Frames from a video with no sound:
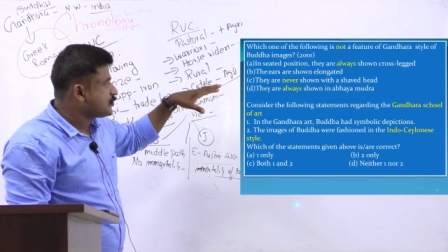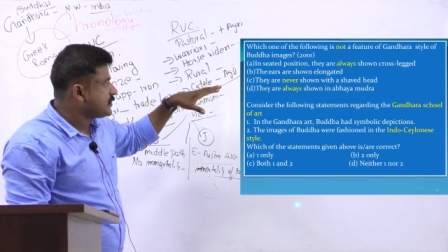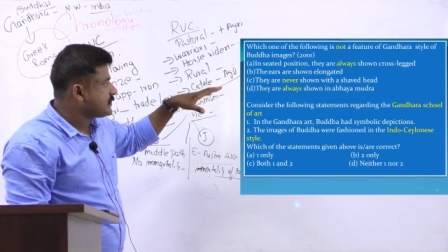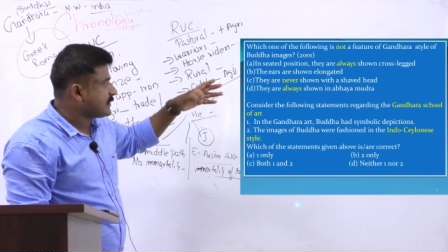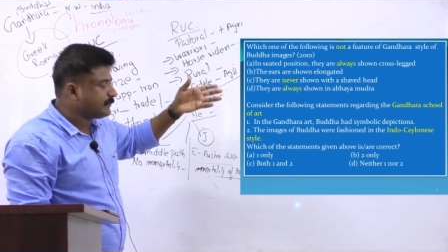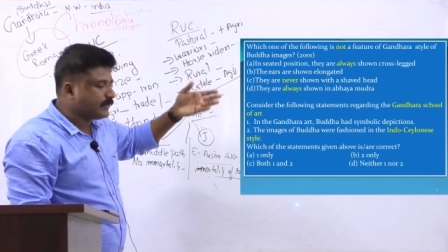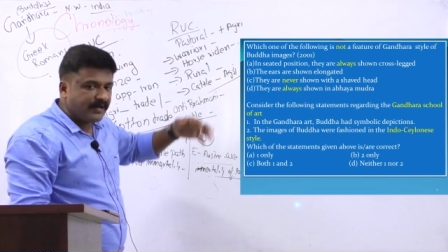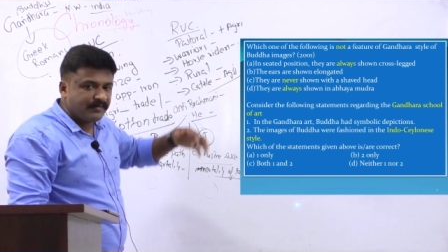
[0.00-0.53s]
see
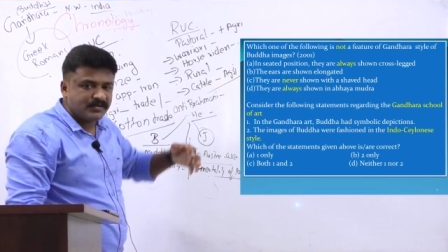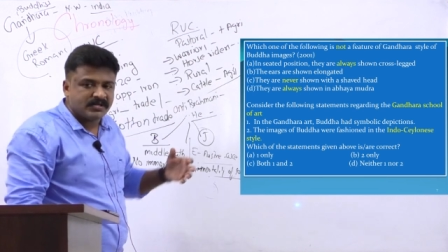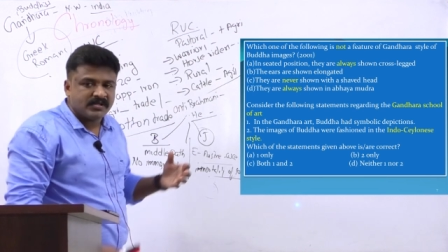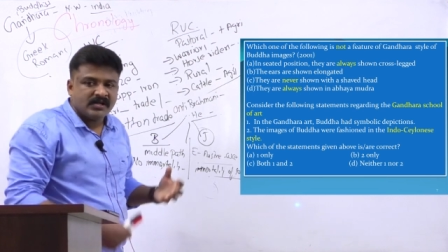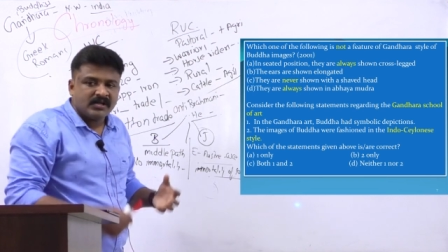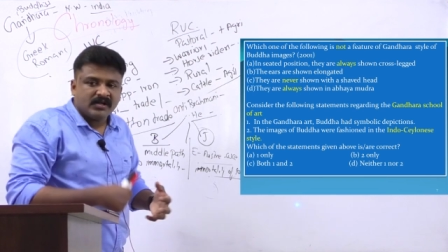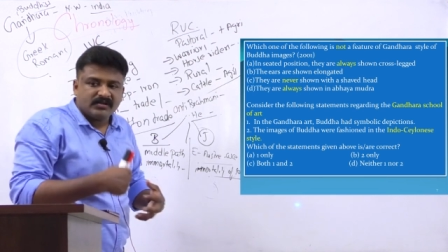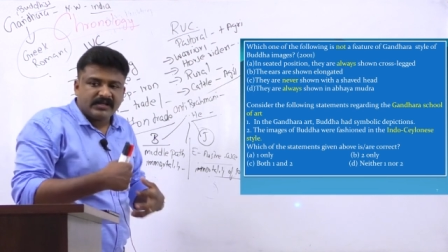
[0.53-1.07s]
sometimes
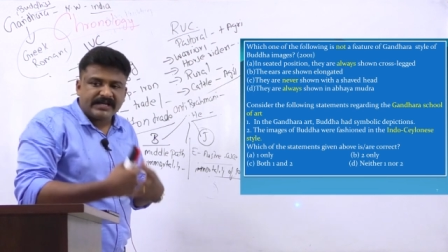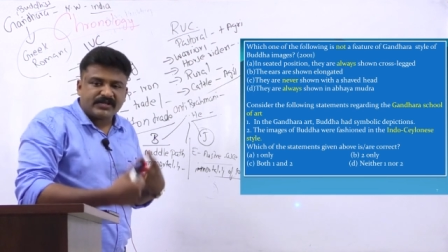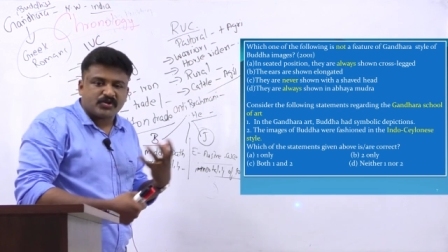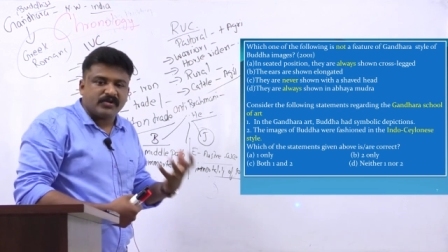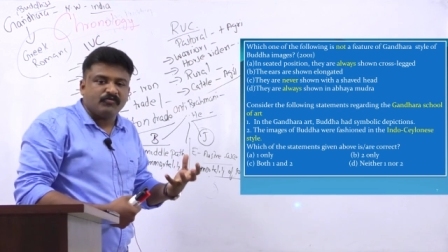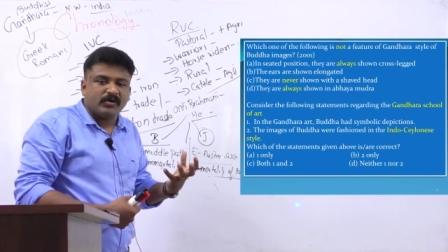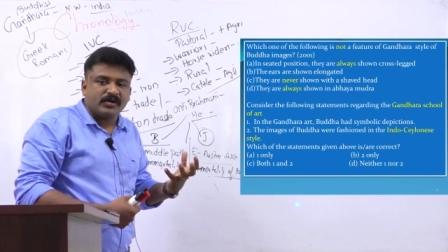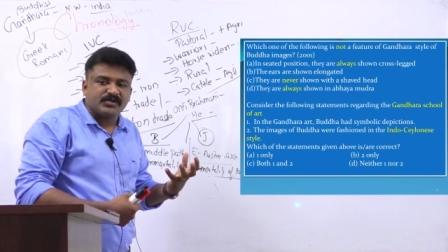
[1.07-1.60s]
the
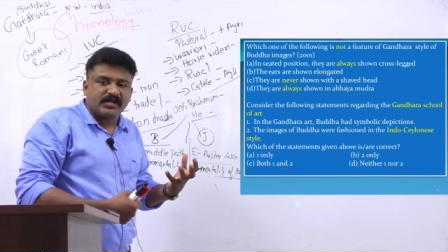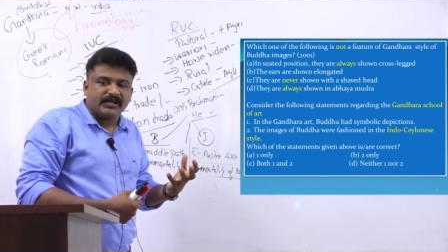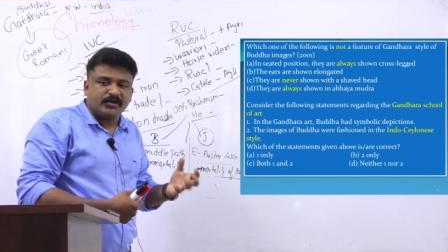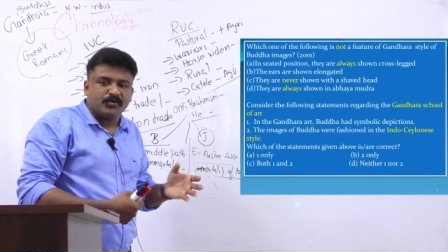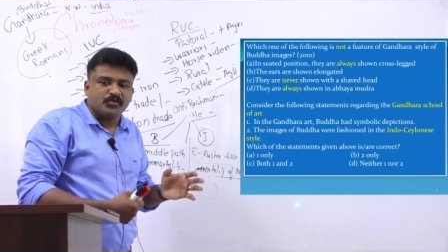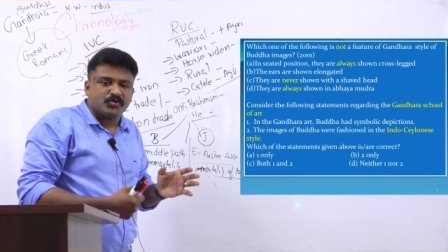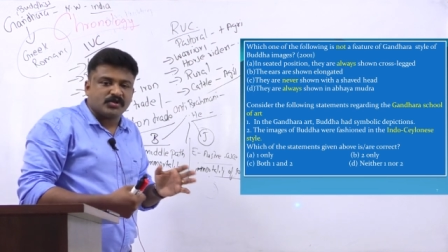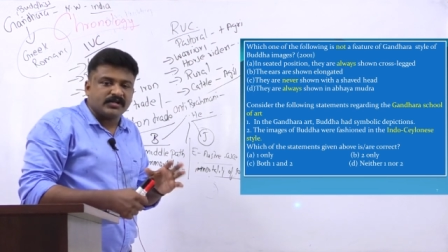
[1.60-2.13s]
extreme words are
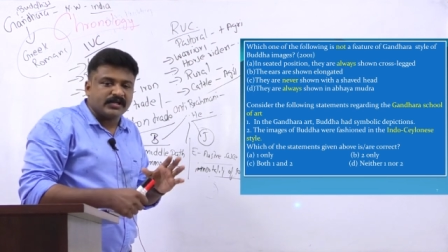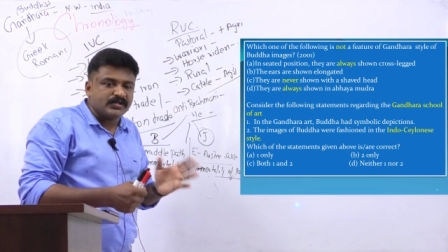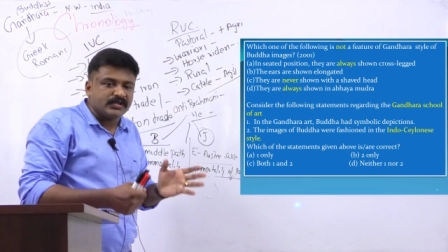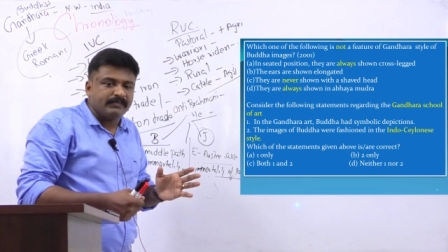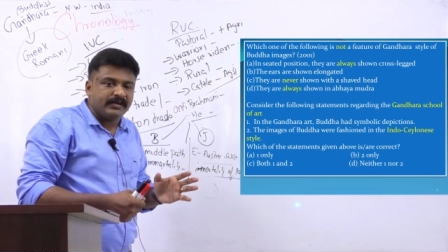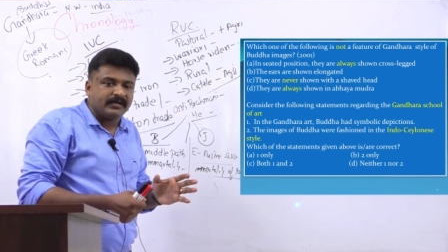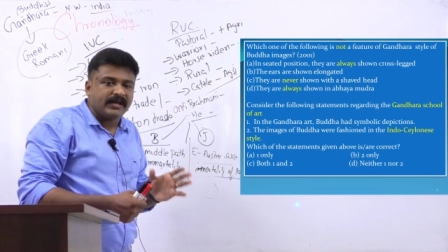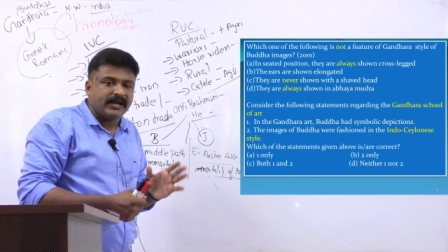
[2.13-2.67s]
used it
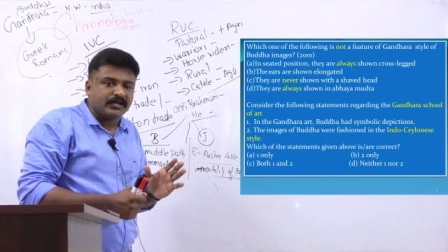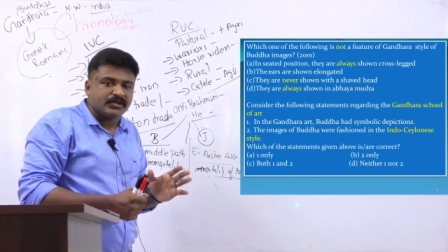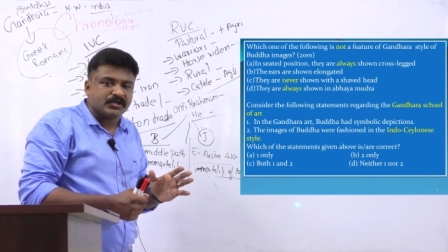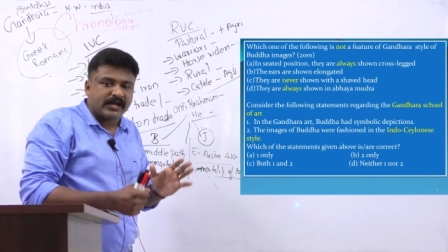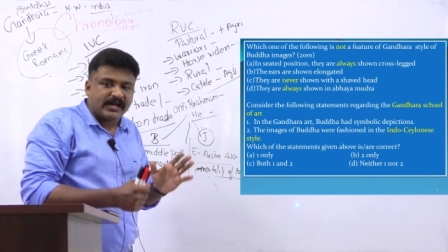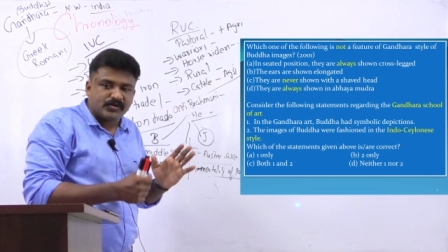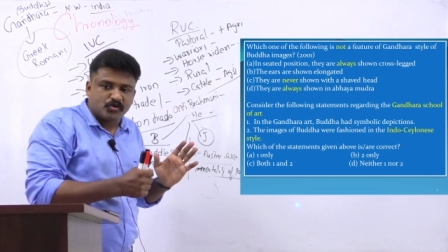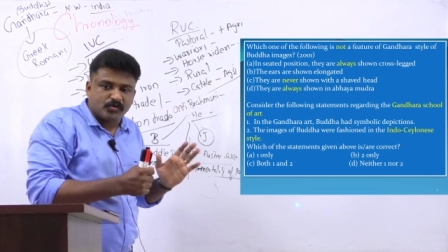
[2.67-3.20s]
doesn't mean that it
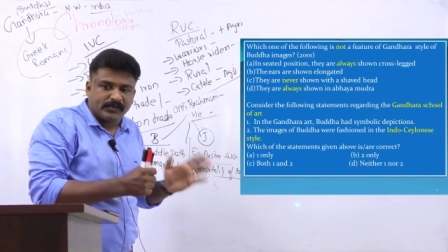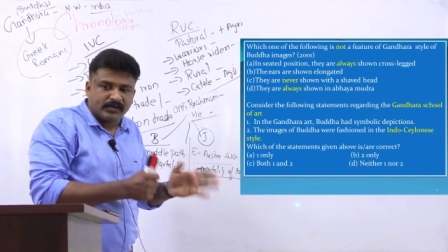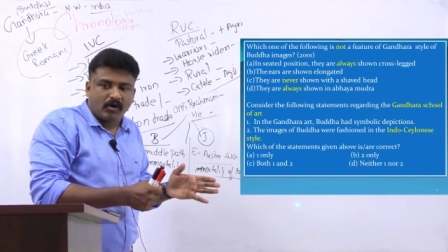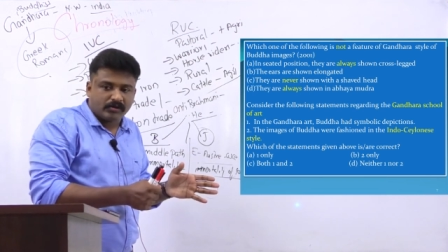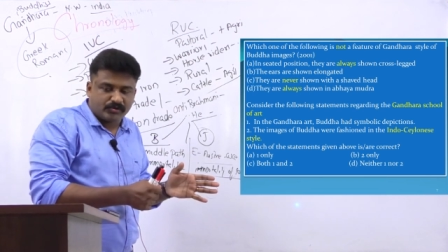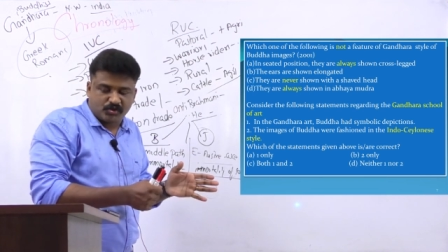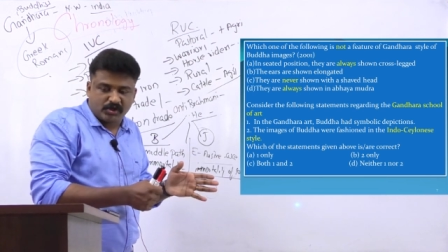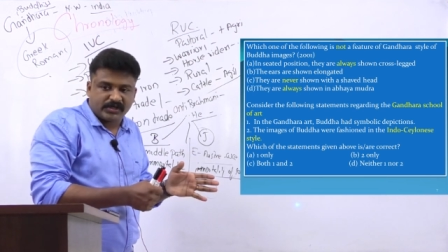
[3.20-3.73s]
has to be
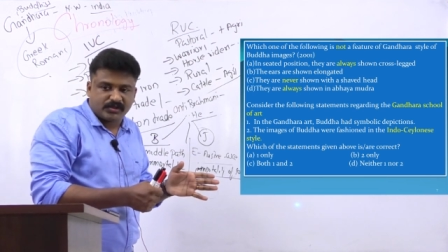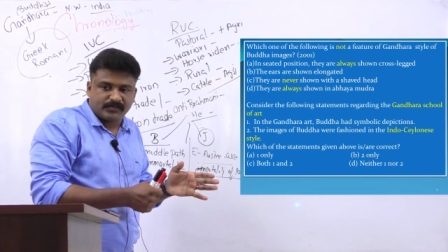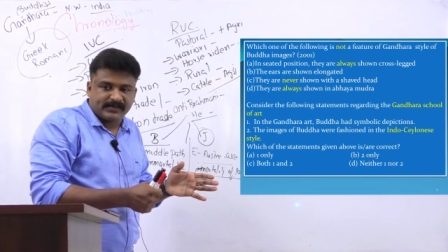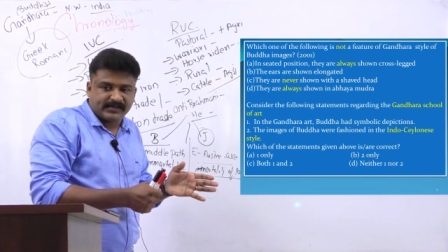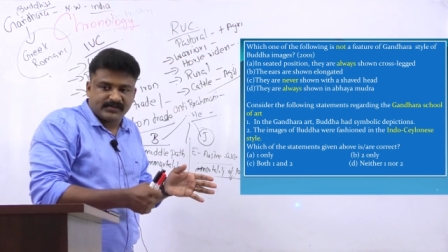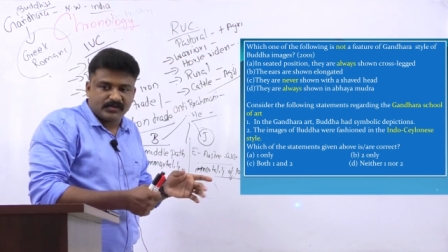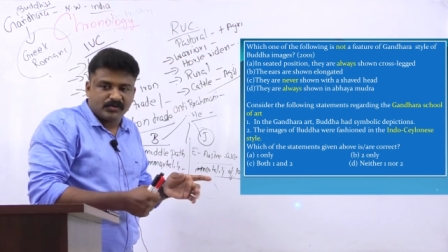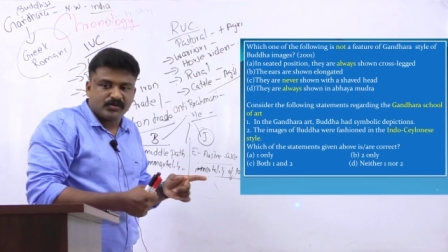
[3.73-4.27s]
wrong
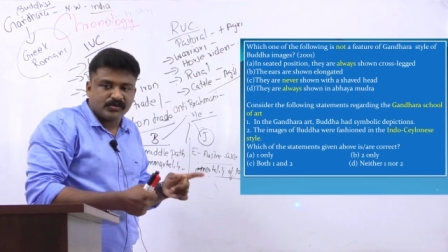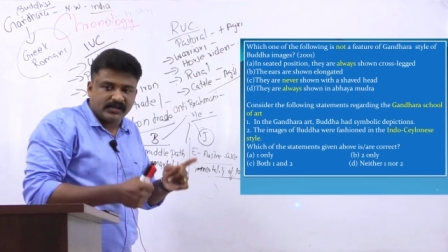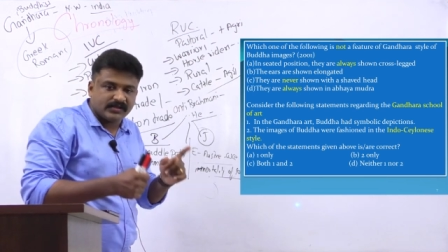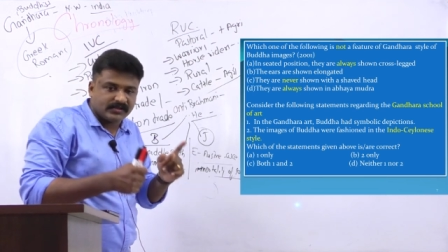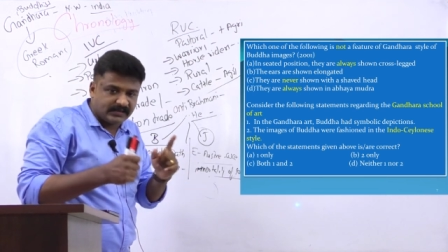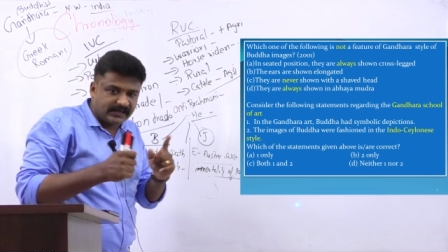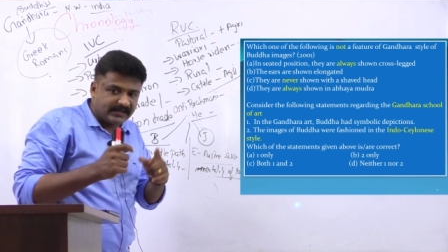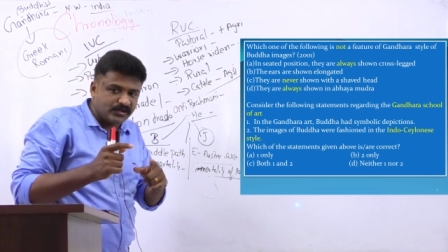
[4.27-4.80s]
statements okay
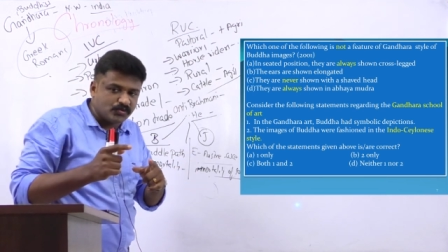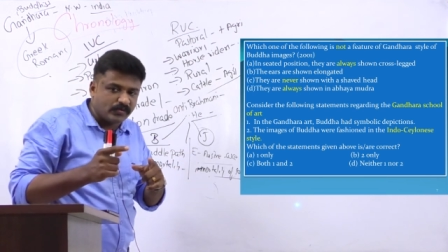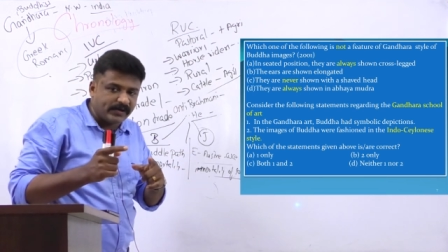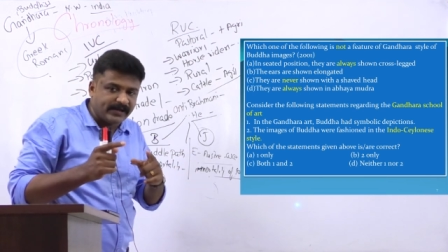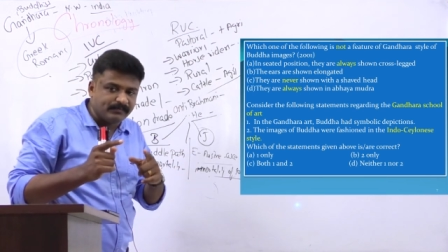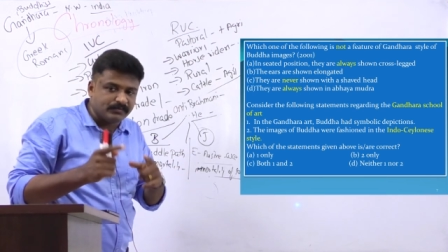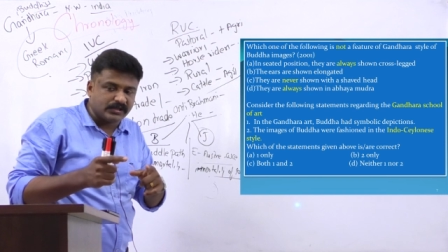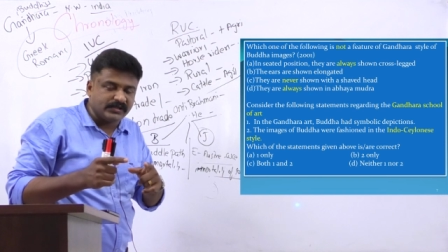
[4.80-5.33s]
that is why
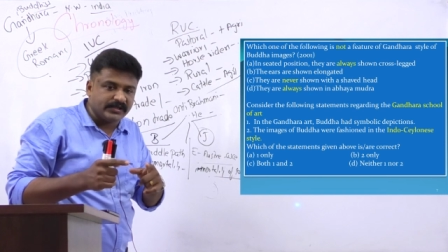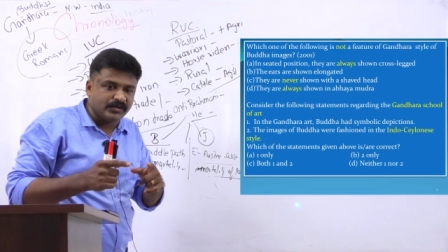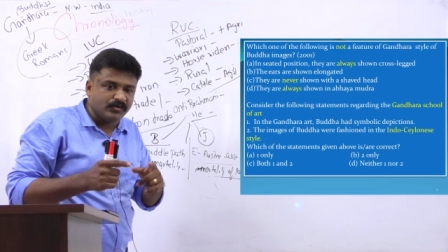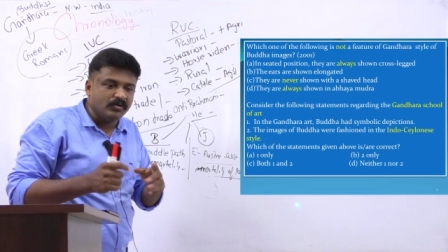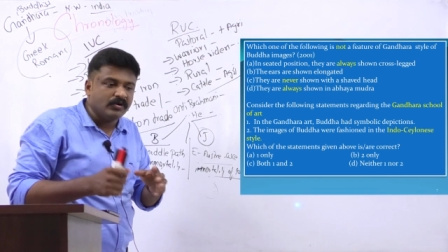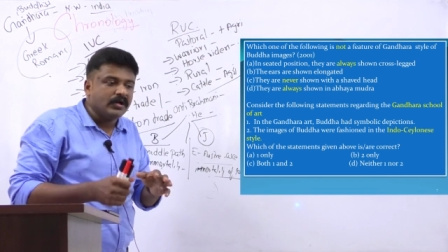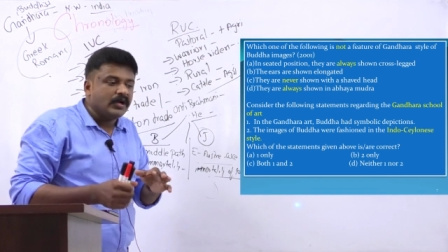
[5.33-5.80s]
i'm telling you